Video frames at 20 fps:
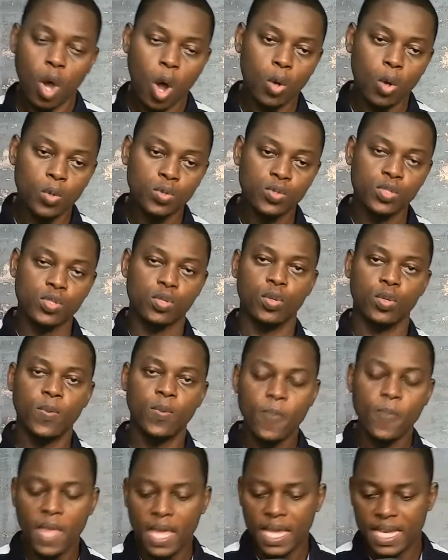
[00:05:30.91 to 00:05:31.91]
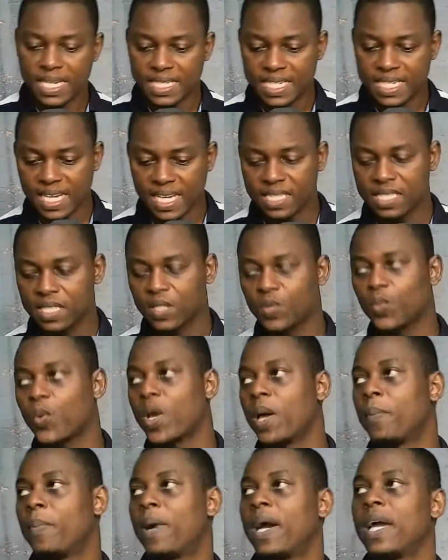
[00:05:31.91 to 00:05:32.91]
Also, in cases
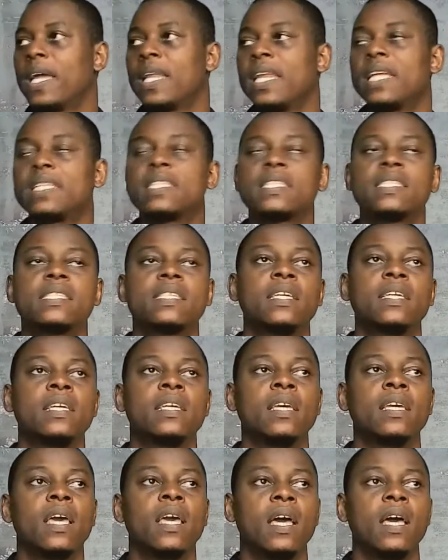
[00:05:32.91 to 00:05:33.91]
whereby, let's say,